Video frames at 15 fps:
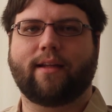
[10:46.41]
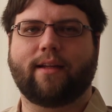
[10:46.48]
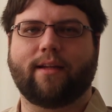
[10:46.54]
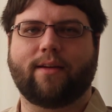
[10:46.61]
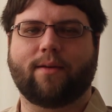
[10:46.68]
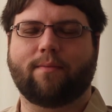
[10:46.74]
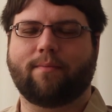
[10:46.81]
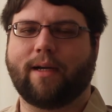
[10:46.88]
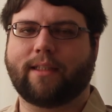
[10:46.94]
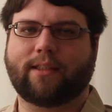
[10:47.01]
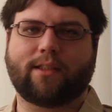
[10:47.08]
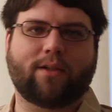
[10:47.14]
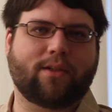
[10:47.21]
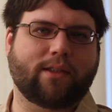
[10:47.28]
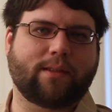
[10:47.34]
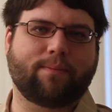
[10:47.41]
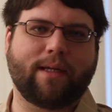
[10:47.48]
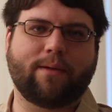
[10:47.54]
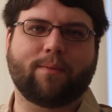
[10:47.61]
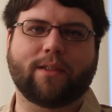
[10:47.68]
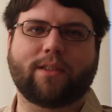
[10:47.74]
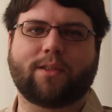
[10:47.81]
My shutter
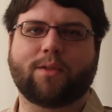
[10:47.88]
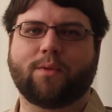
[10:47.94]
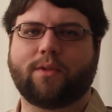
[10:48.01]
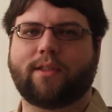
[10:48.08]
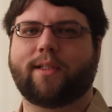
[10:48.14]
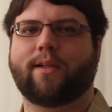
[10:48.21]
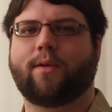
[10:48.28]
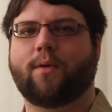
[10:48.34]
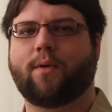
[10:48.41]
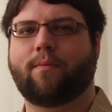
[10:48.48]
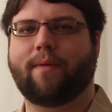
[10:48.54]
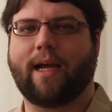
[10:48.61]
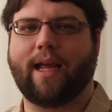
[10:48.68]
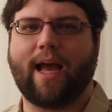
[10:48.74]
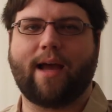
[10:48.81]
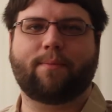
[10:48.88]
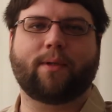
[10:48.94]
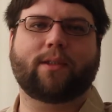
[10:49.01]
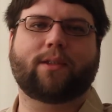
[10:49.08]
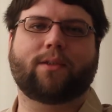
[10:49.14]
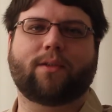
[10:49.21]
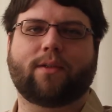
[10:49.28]
speed was too slow, my
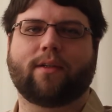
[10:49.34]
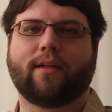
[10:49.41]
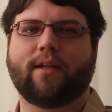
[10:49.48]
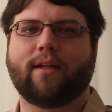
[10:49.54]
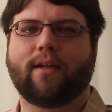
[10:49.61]
aperture,